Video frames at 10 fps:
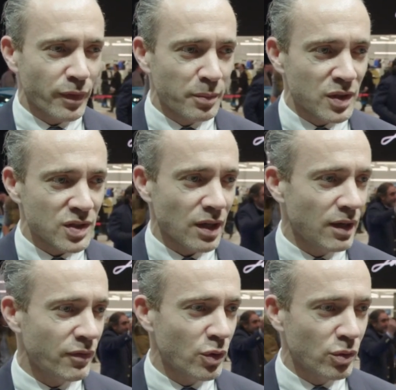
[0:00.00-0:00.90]
from the
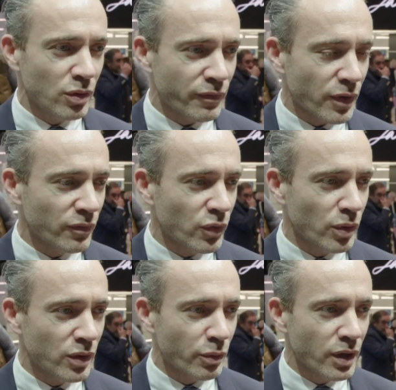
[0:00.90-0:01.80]
side view, the front
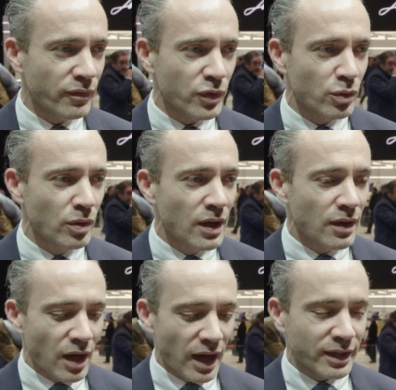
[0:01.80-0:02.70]
view, and the rear view,
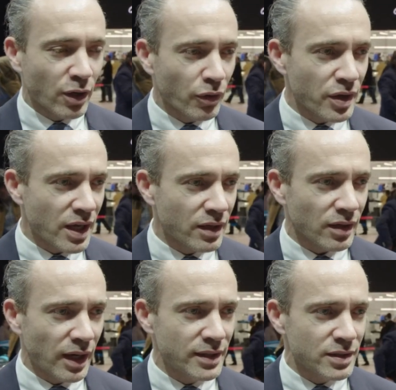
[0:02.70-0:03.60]
iconic
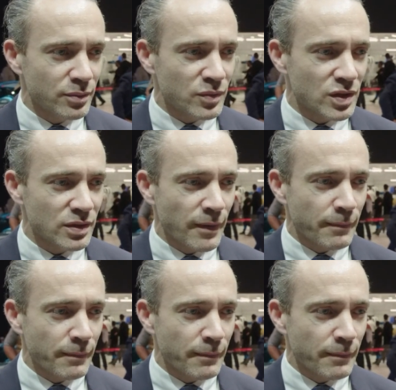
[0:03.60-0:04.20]
items.